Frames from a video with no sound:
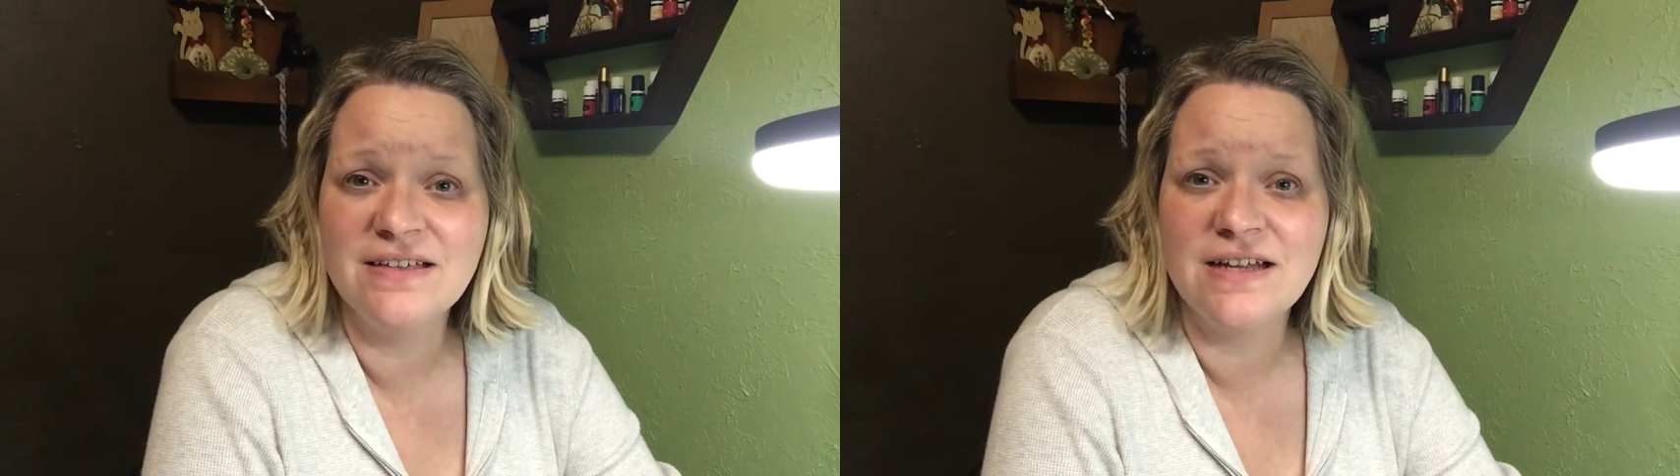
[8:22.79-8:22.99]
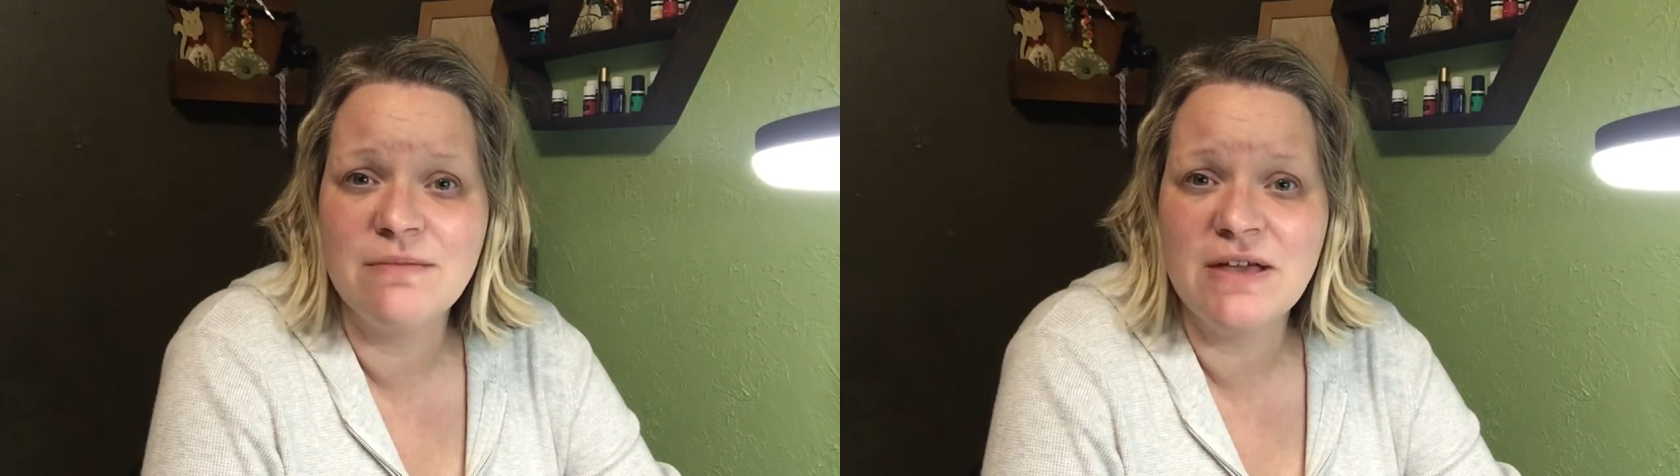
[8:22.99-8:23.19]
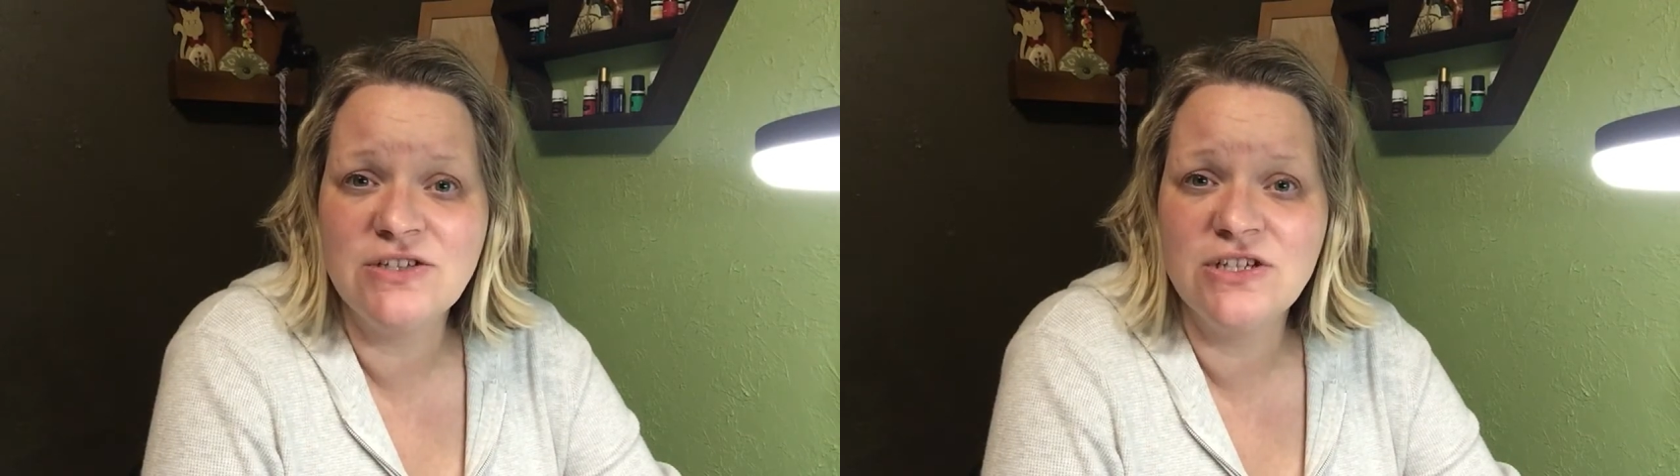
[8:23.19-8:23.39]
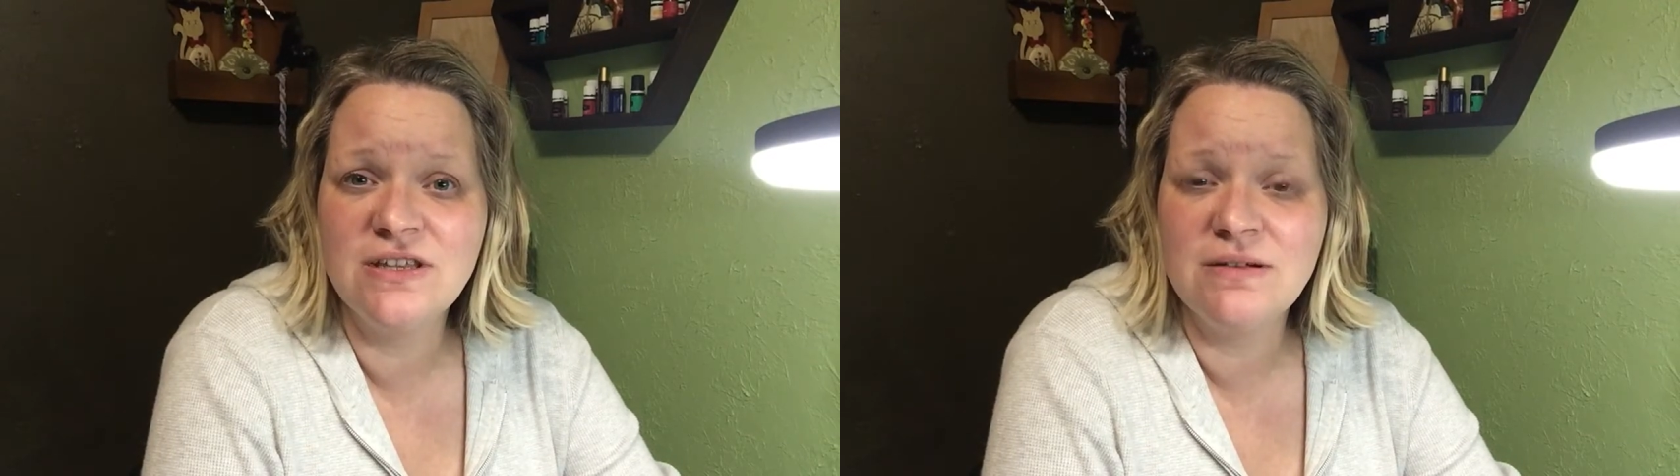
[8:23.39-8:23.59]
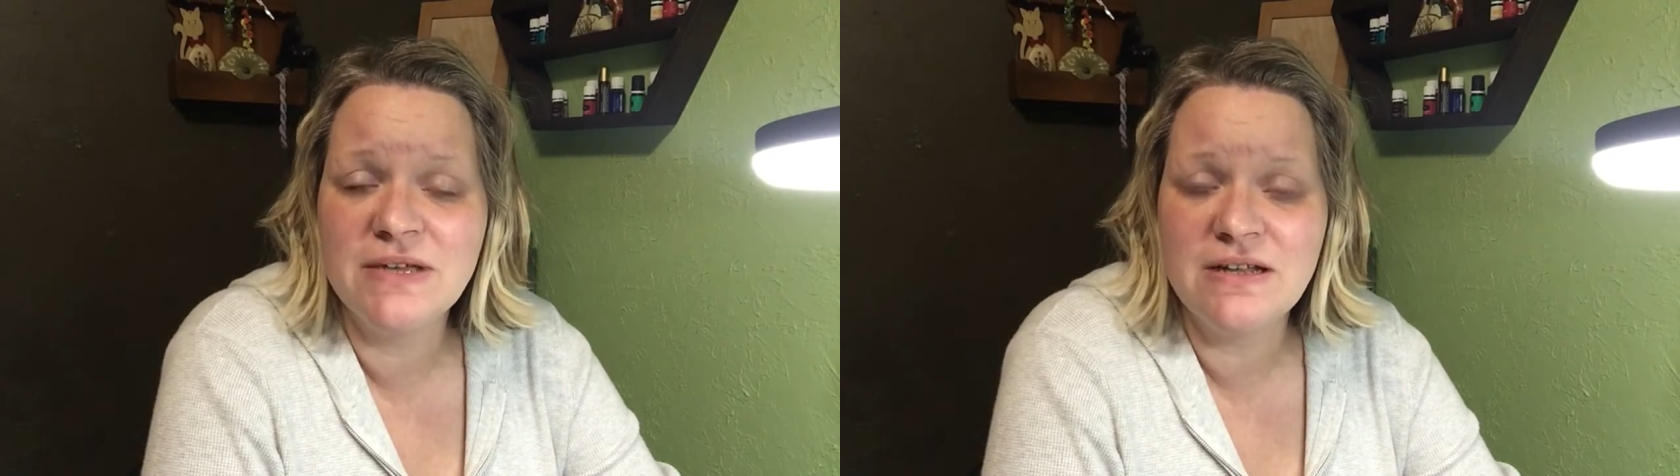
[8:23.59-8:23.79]
Did I mention
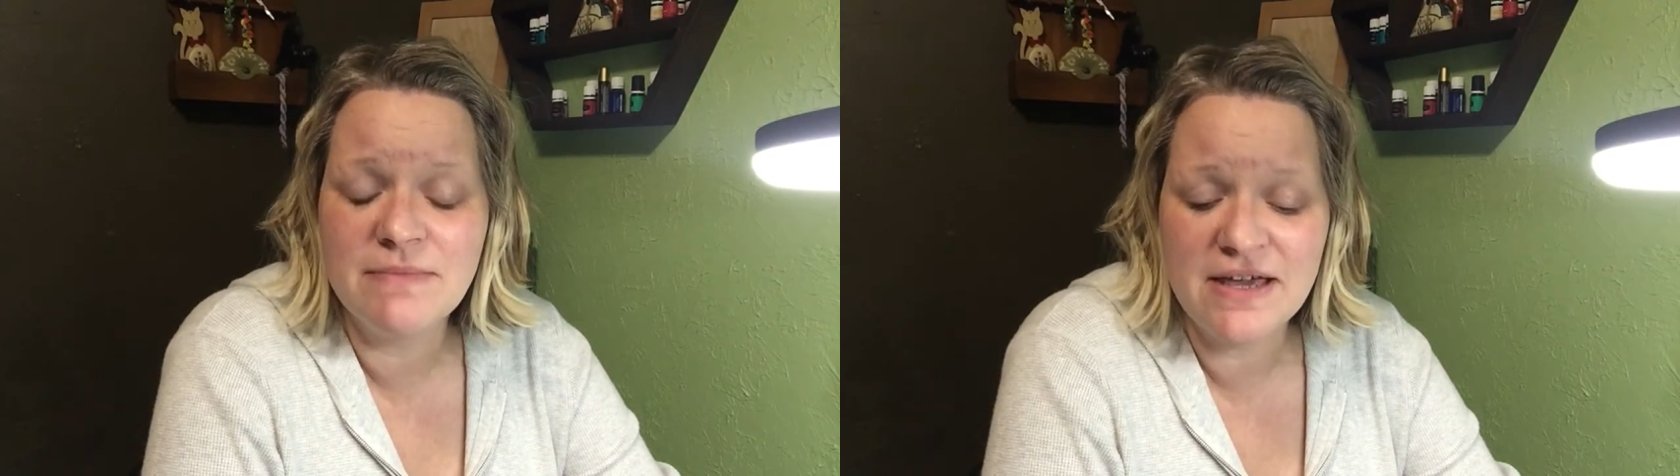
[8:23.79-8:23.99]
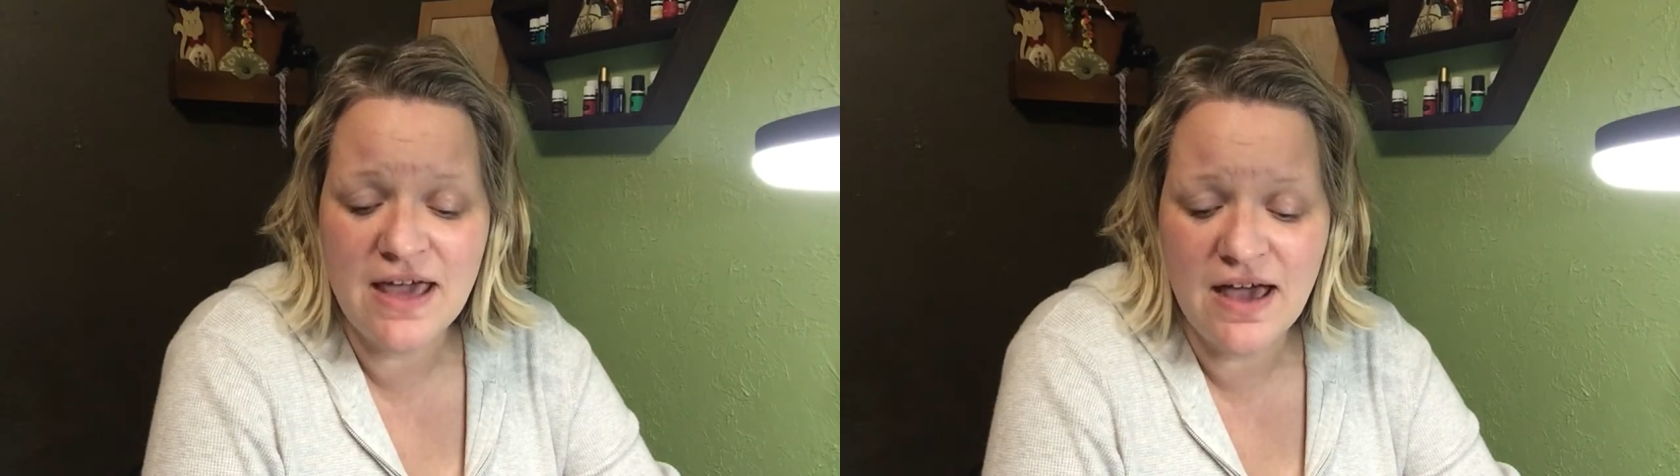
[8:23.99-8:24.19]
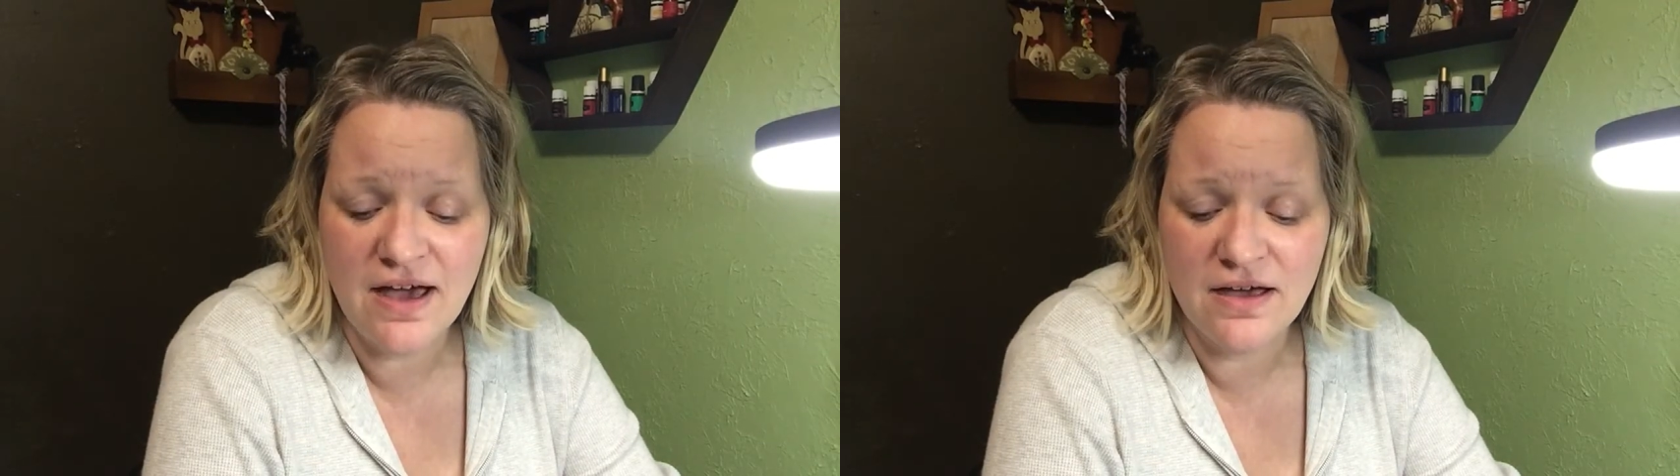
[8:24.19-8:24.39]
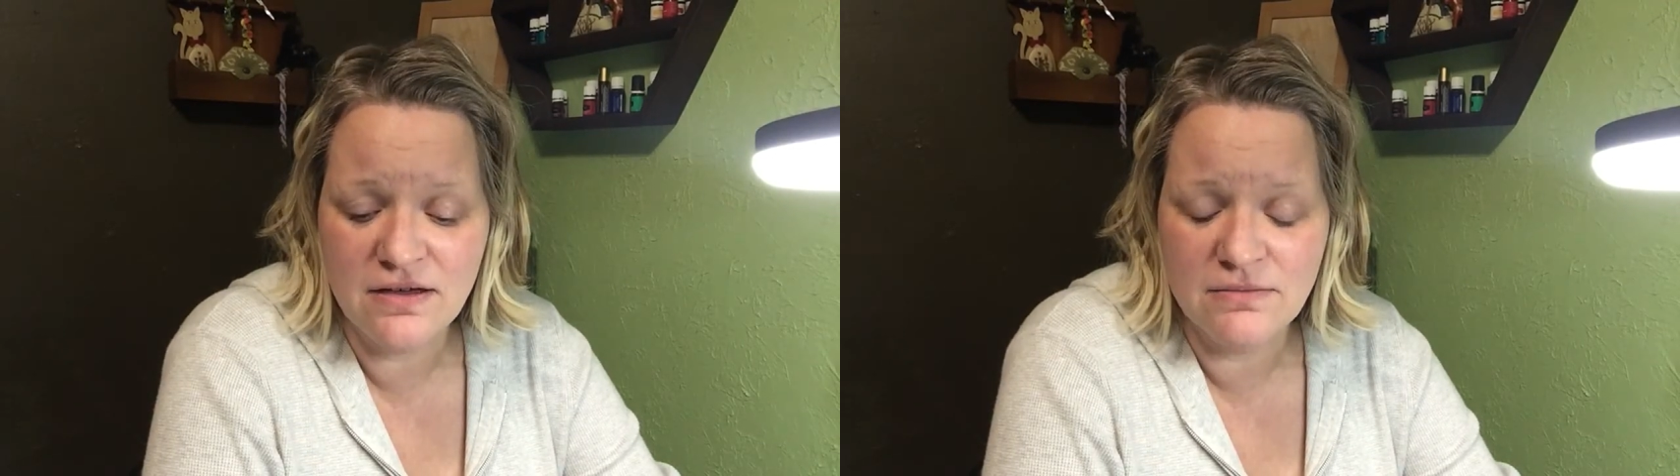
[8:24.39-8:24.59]
that I'm getting my cat,